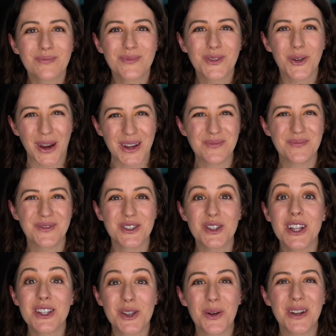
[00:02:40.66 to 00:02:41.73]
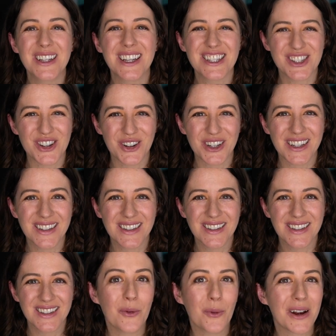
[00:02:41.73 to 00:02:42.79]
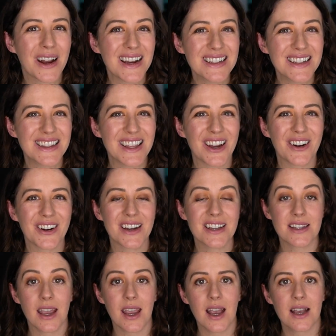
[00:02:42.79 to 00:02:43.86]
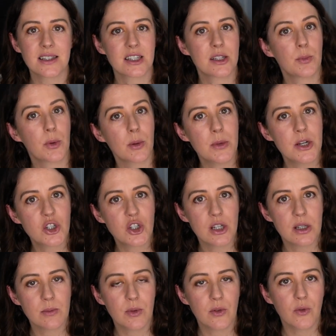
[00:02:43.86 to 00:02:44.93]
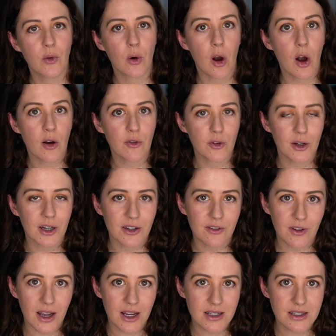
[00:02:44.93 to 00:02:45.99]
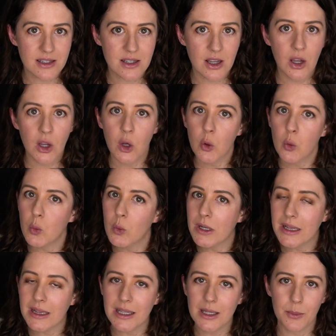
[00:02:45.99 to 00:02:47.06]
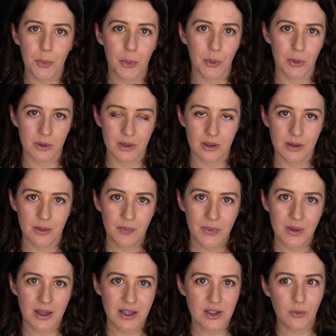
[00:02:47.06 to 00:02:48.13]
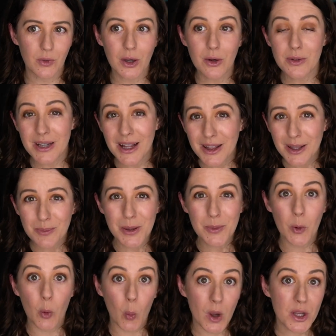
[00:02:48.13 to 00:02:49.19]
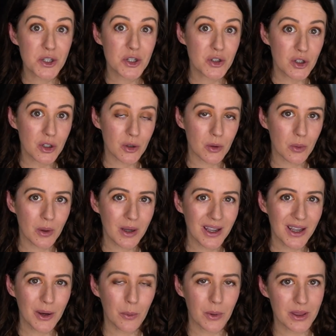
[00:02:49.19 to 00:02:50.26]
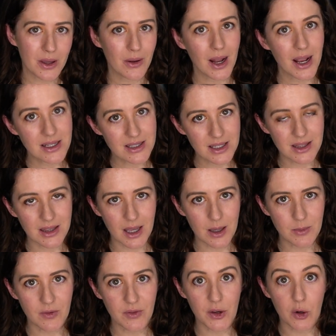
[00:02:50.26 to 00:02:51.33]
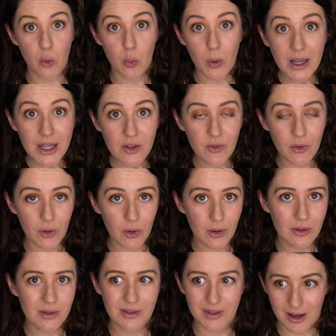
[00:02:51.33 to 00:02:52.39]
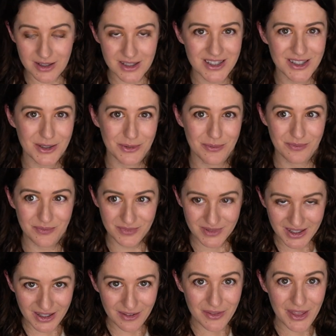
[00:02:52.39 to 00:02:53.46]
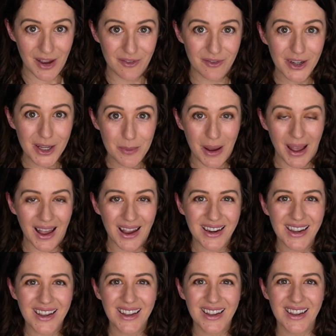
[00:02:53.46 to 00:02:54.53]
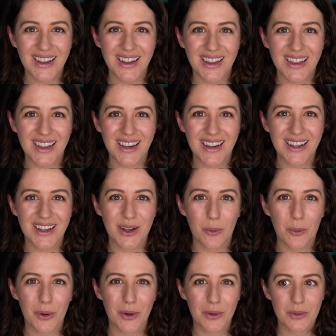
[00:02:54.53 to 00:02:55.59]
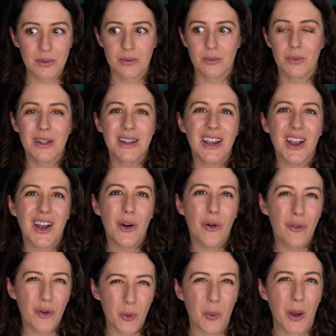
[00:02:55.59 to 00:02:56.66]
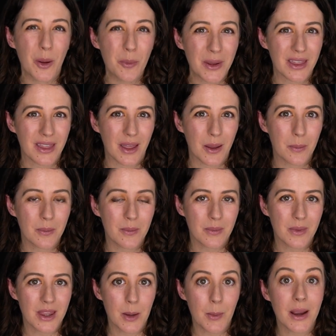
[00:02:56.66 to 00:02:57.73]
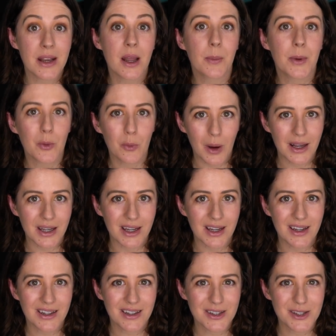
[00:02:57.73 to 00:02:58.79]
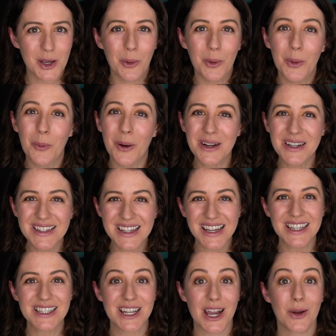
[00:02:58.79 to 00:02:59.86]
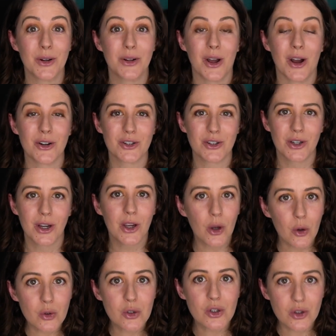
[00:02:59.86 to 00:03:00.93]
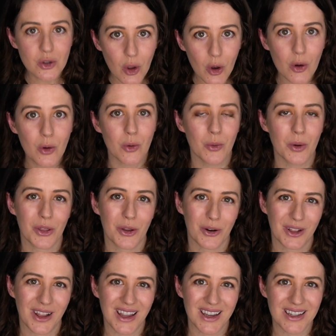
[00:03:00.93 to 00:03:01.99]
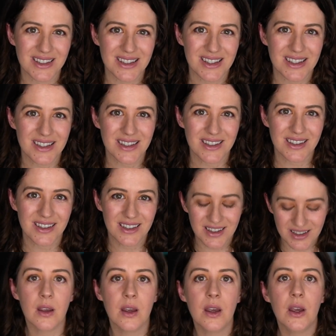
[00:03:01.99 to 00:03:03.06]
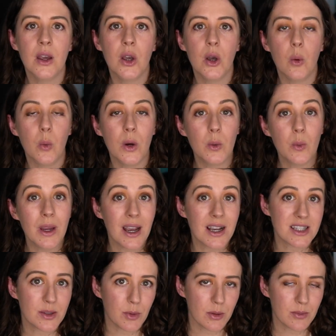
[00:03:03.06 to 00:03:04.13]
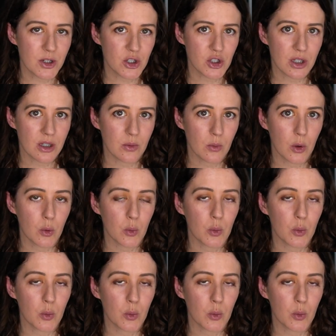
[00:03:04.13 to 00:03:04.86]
Great, let's go ahead and get started. What I did there is I asked permission before offering advice. Really important, because if we go telling people what to do without asking them if they're ready for us to give that feedback, then we're really overwhelming them and they might not be ready. So we want to take it down a notch and go slow with our clients. When we ask permission, we're